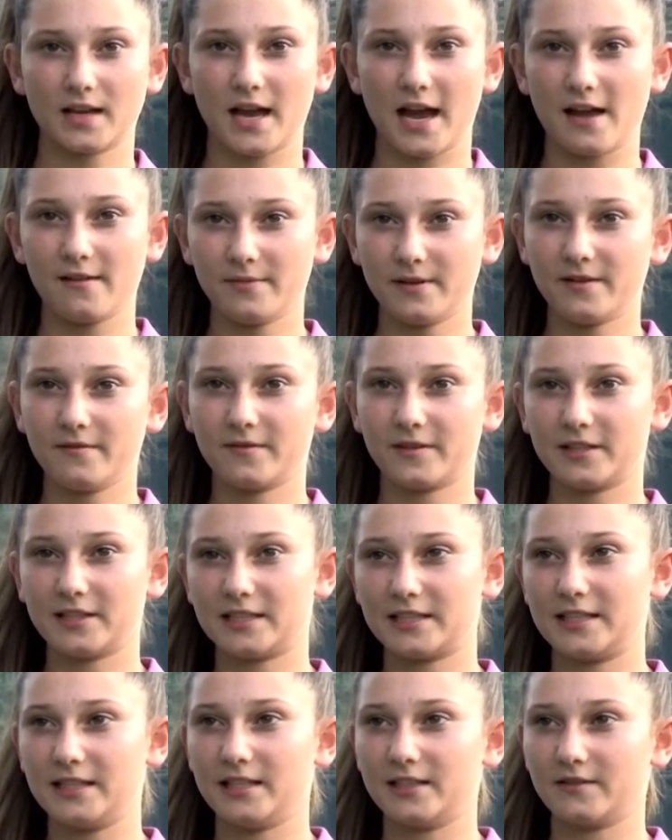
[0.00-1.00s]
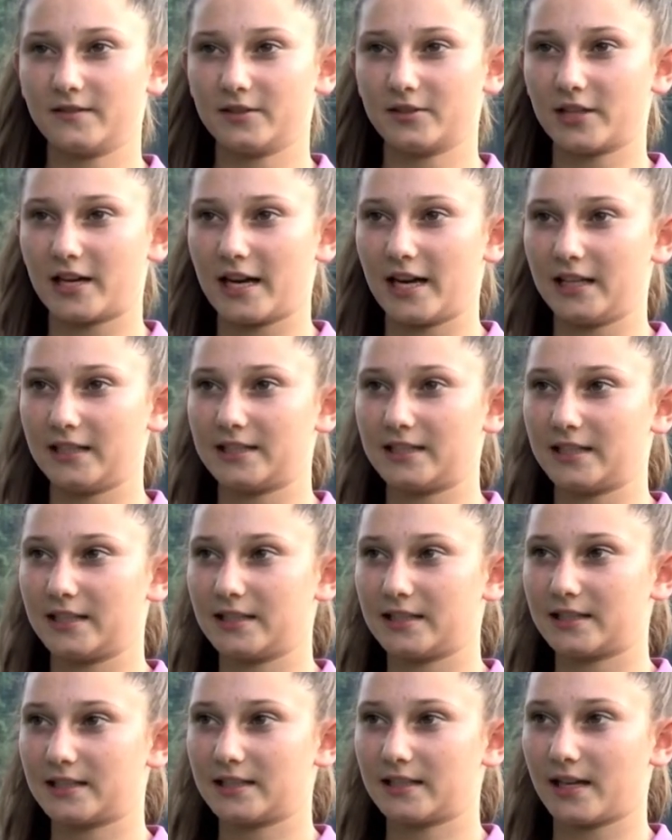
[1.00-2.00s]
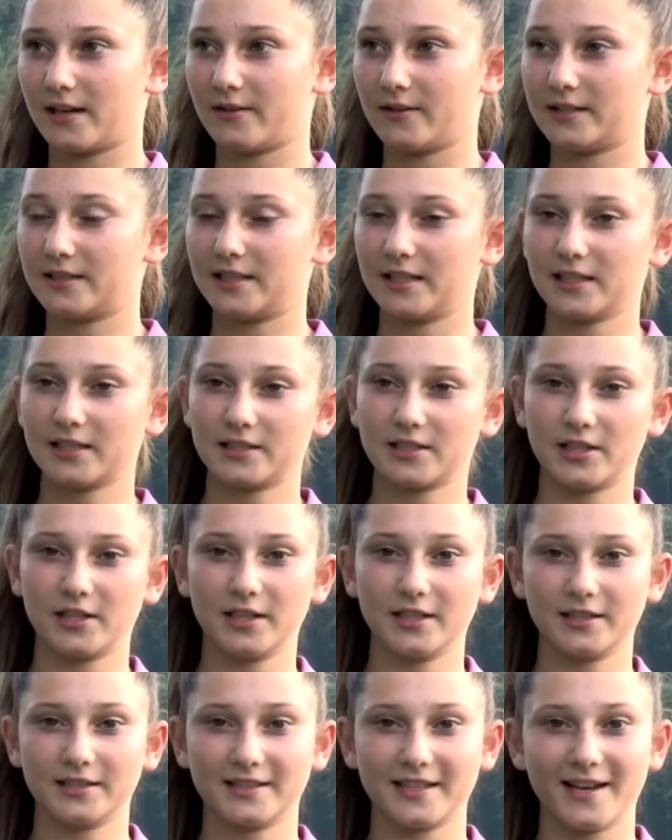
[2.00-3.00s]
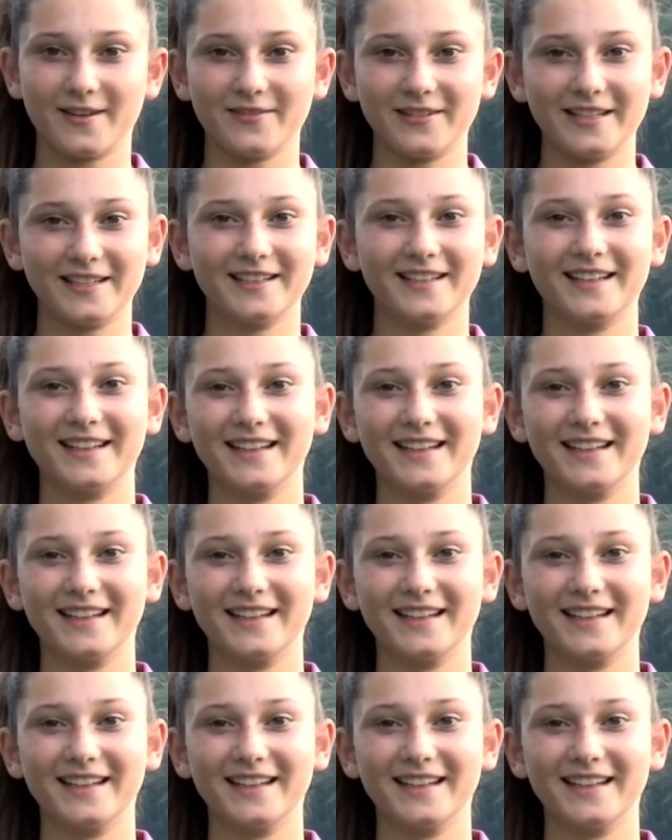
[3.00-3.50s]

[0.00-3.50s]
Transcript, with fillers: I've been in tee of the Triad since I was six, turning seven.